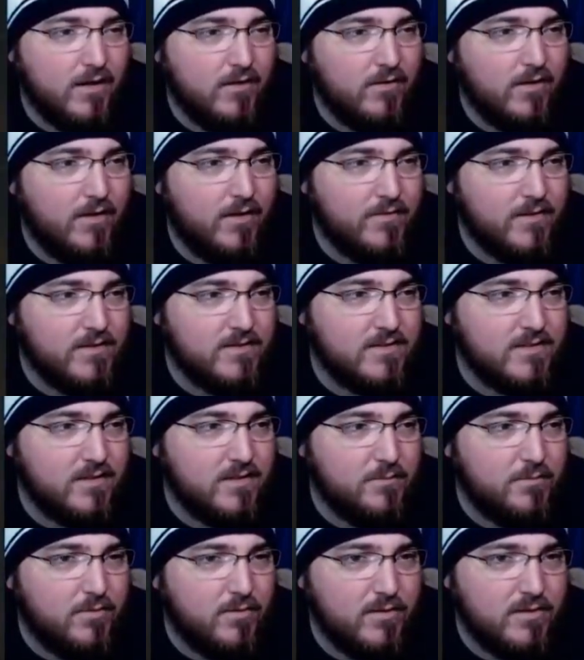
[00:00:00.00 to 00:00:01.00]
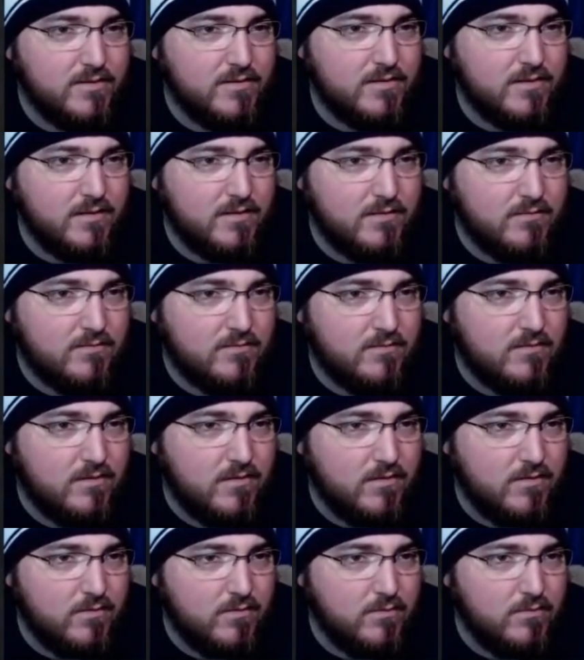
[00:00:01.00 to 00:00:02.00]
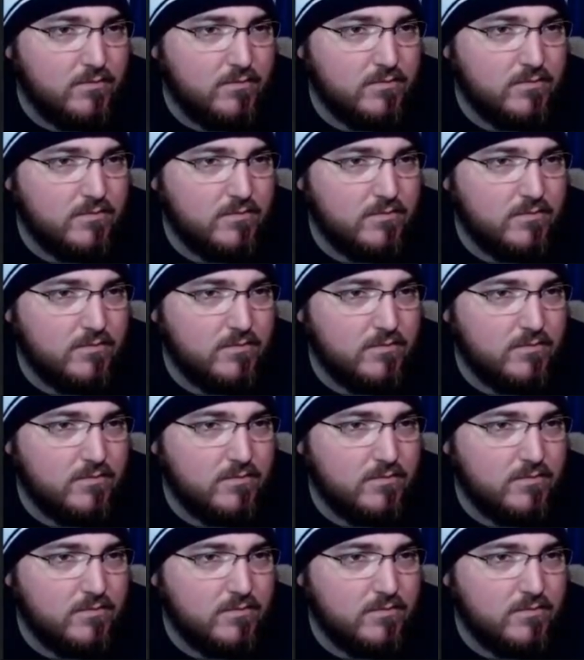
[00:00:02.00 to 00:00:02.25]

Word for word: don't have any skill points to do.